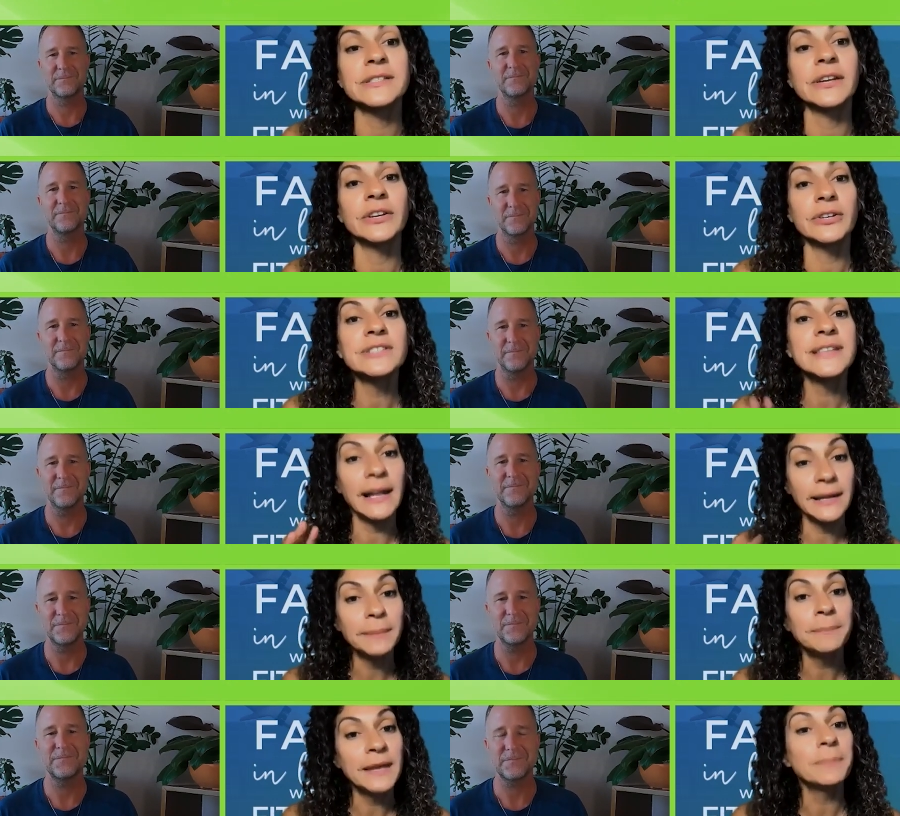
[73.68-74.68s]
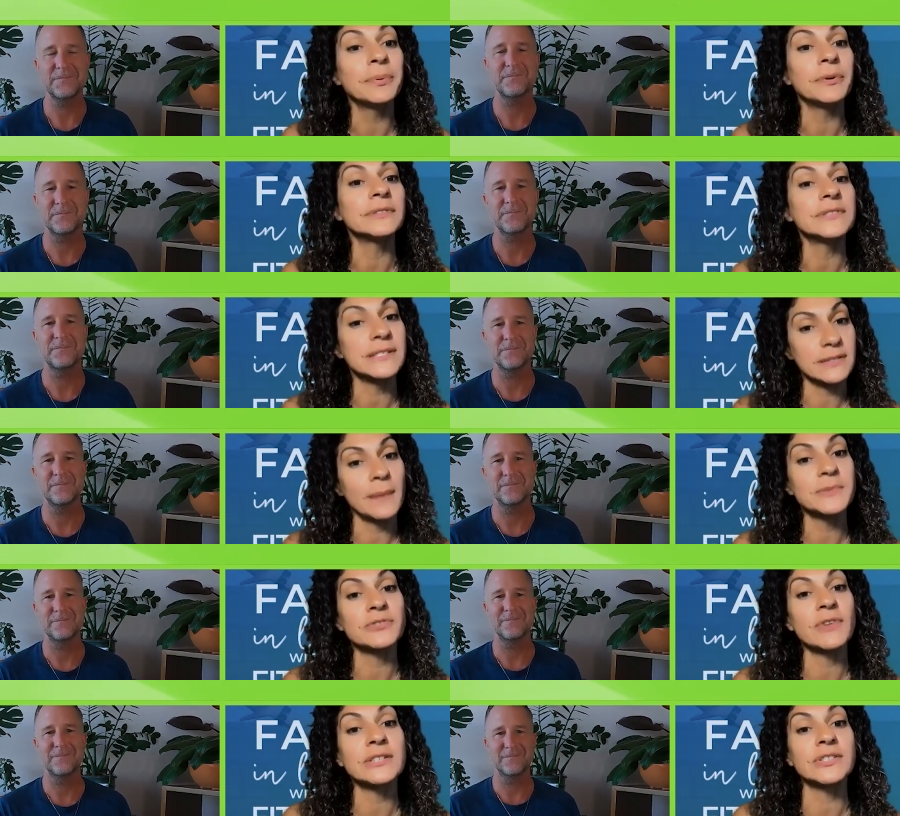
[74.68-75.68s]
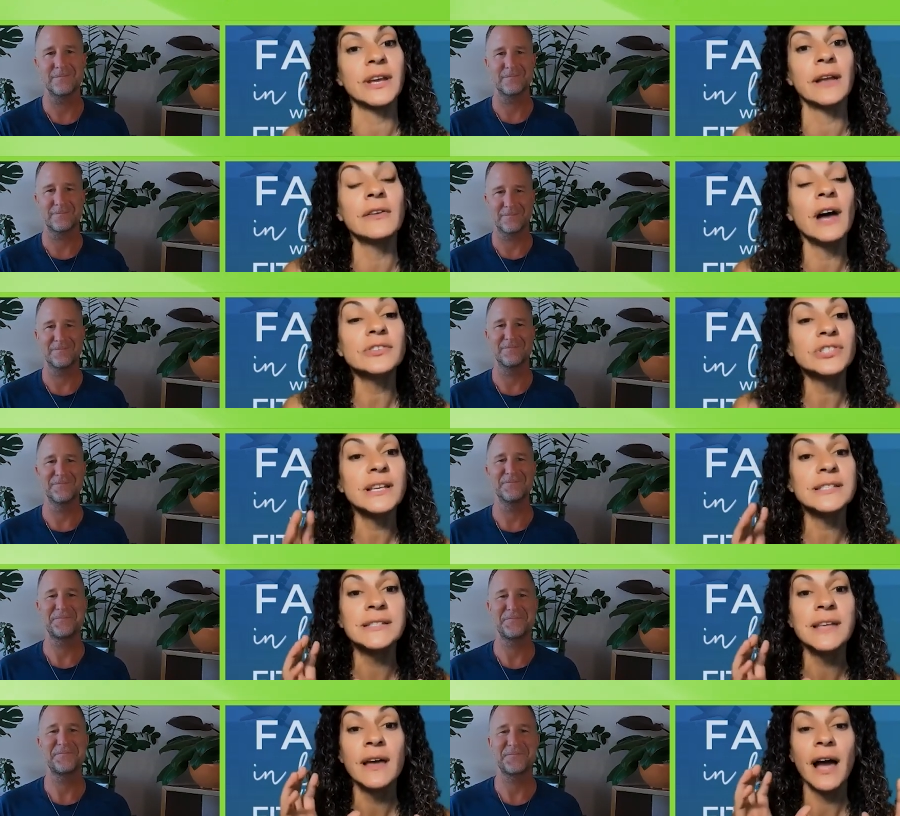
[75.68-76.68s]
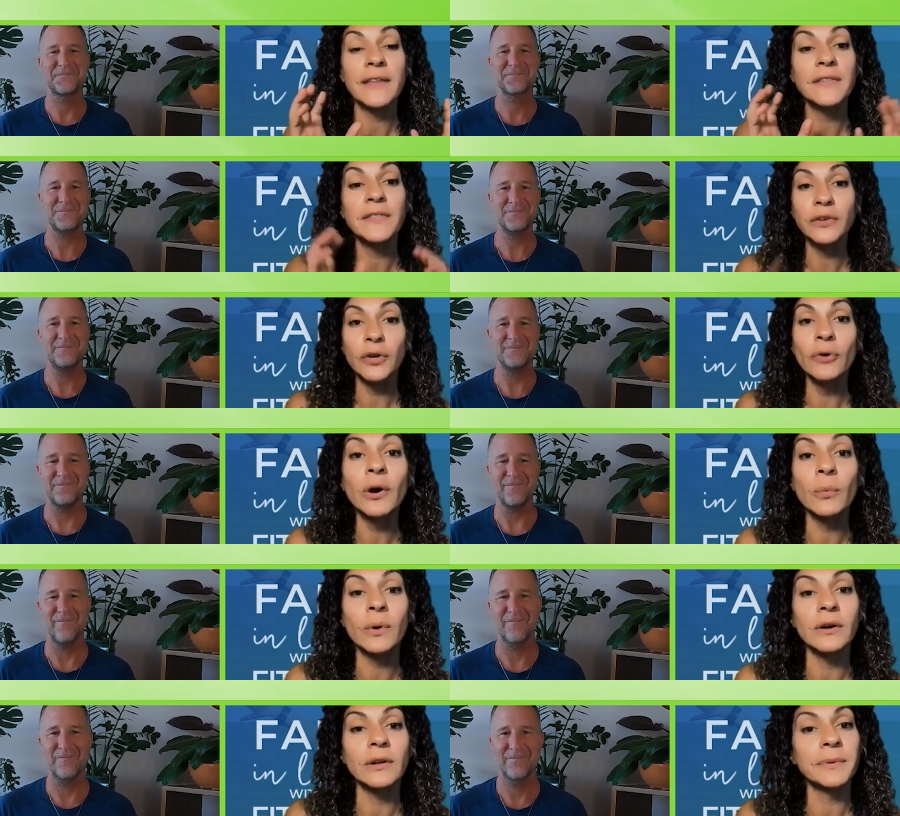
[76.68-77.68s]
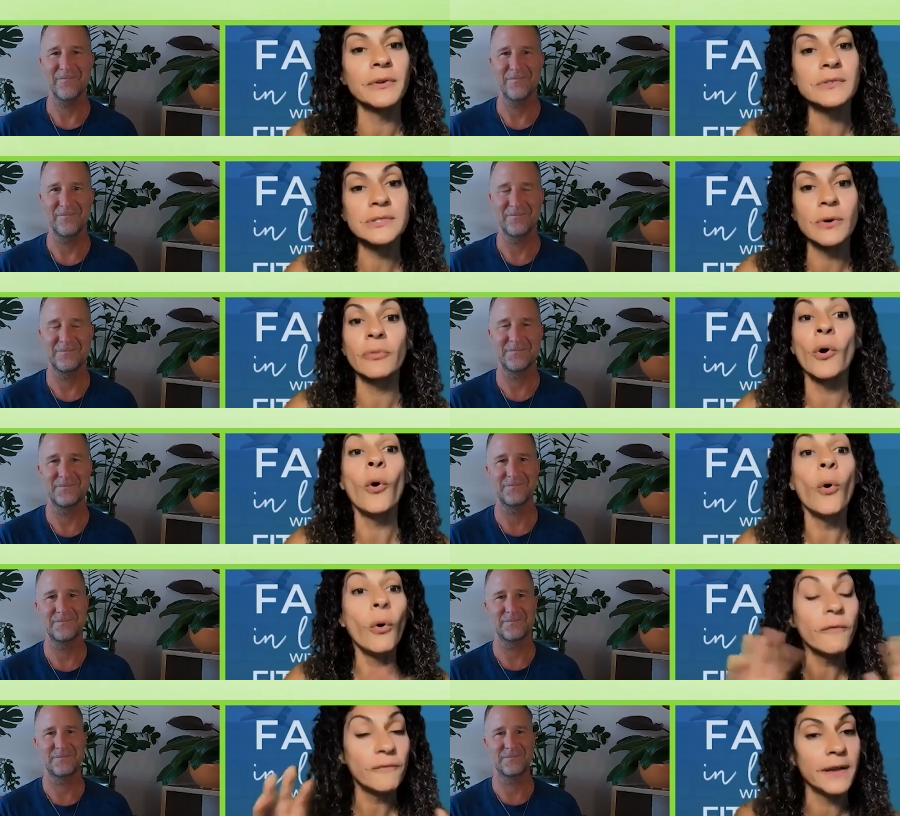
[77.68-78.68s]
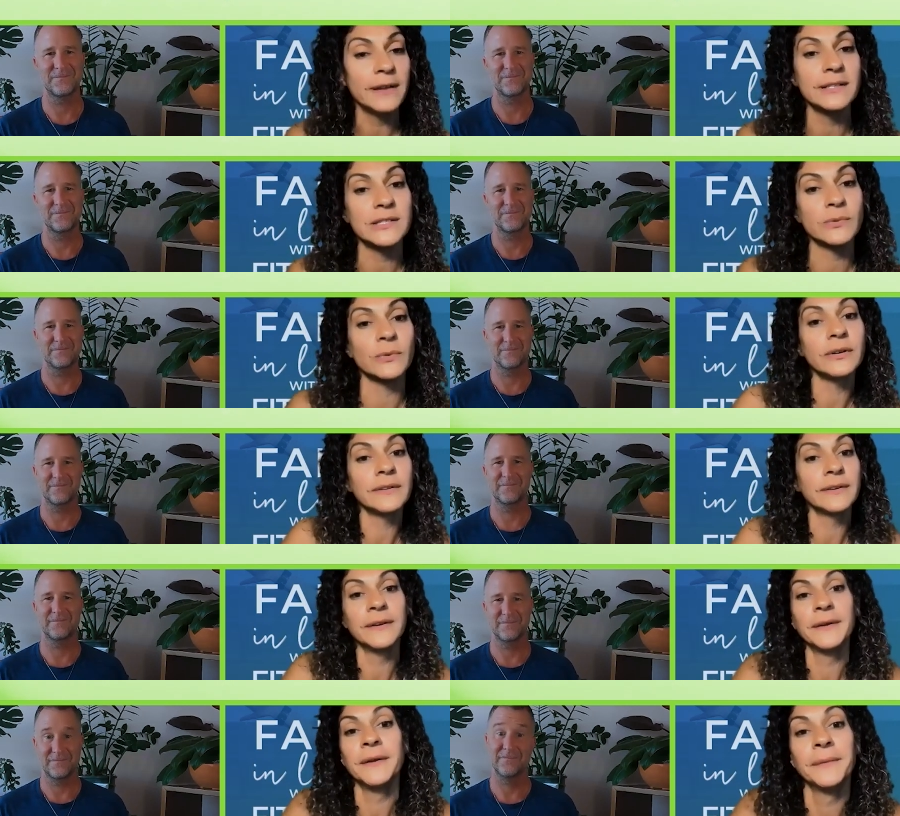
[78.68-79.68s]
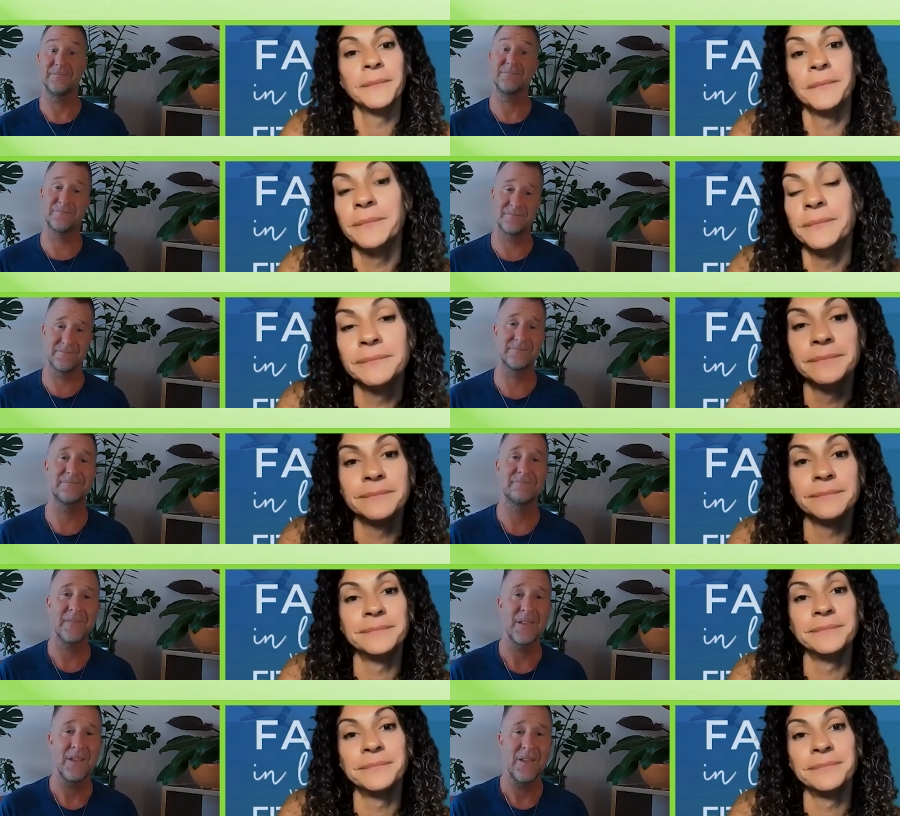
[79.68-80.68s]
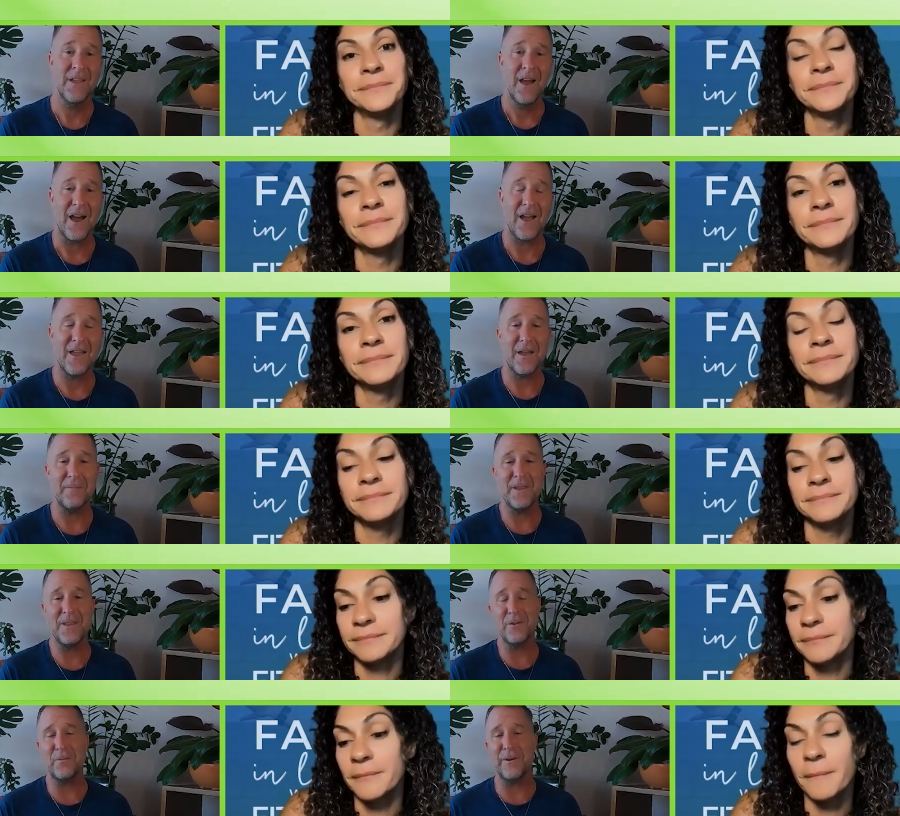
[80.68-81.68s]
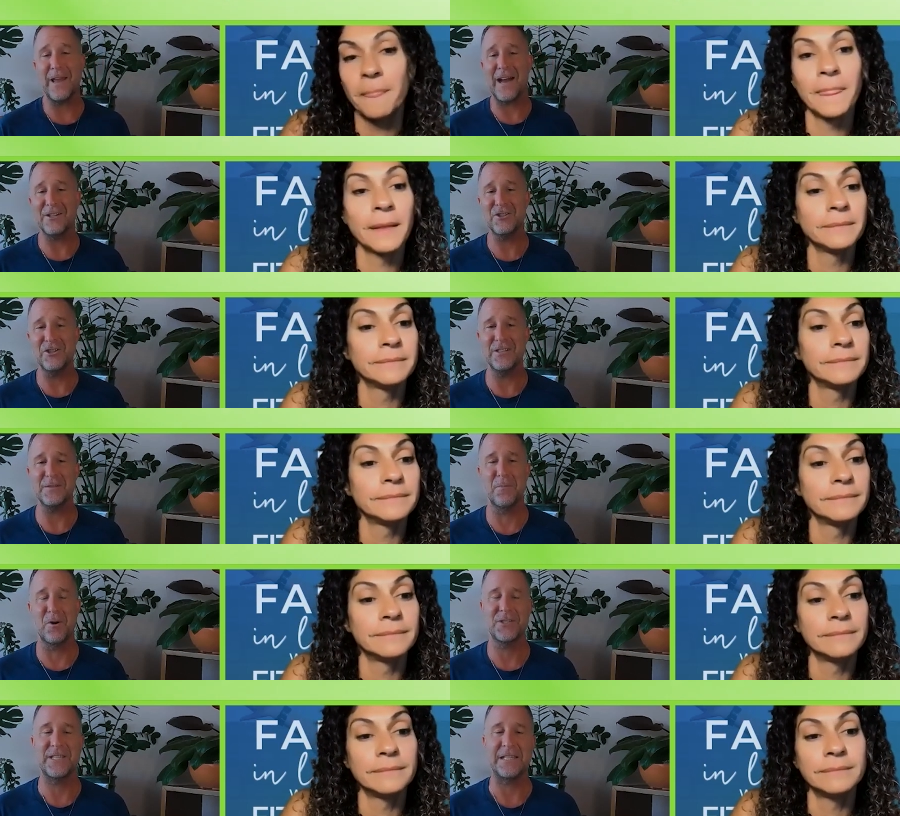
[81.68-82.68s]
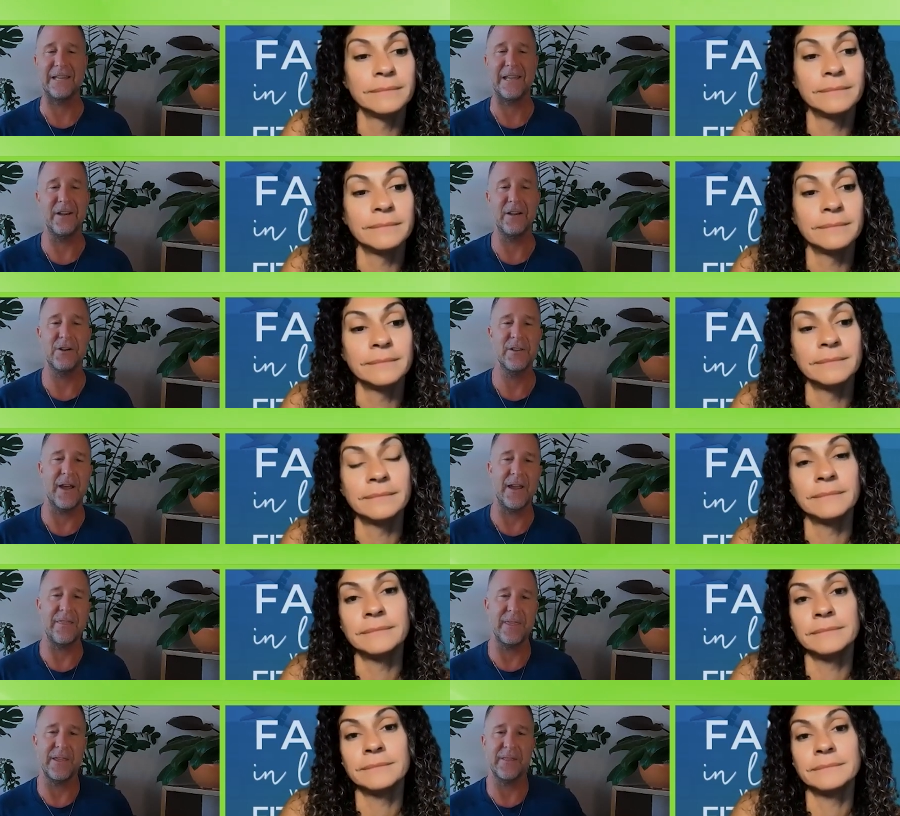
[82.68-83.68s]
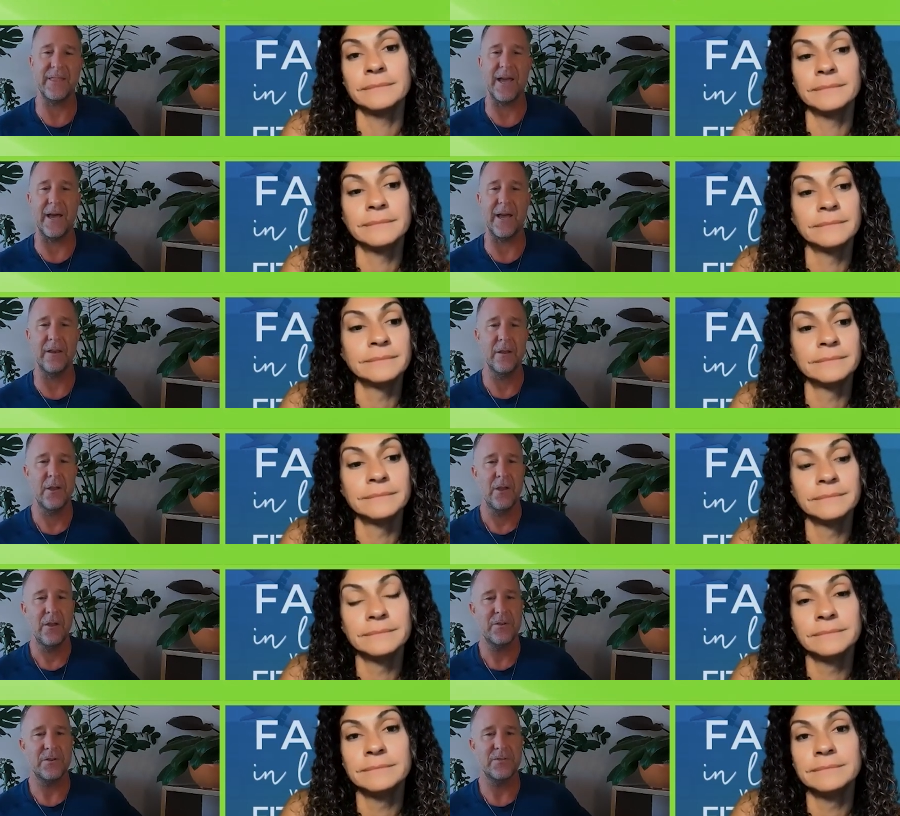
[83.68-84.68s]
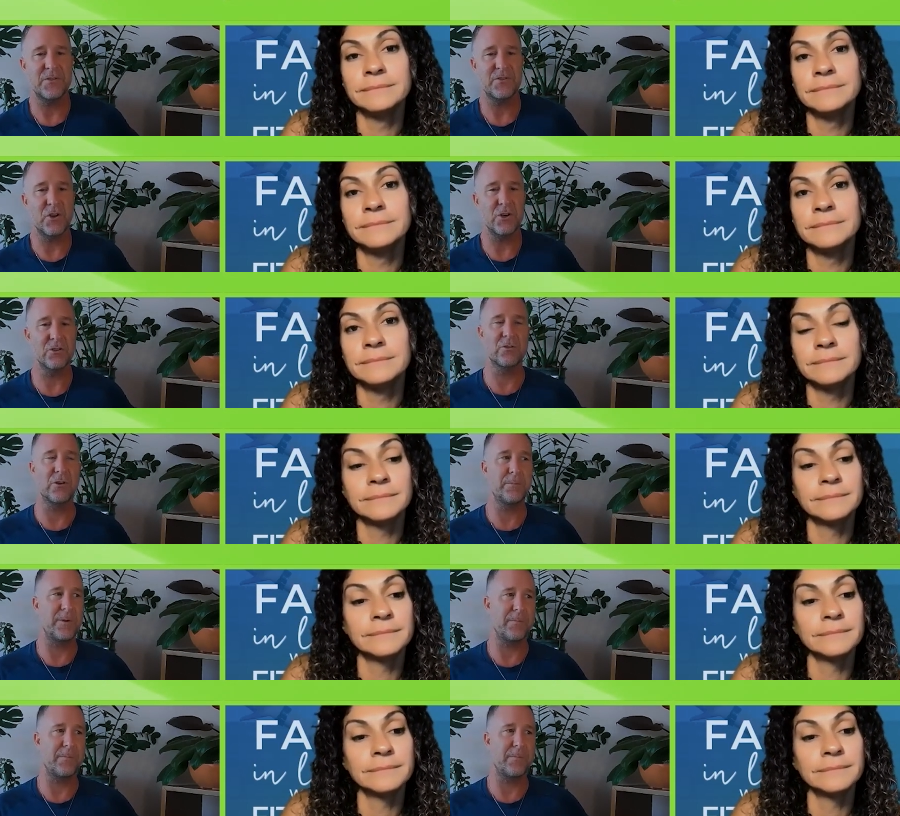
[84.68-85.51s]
Speaker 1: here. You're telling people to stop stretching and not just I think the yoga world, but also the whole fitness world.
Speaker 2: Mm-hmm. I, I mean, the reaction is multi layered. I think that there's a certain group of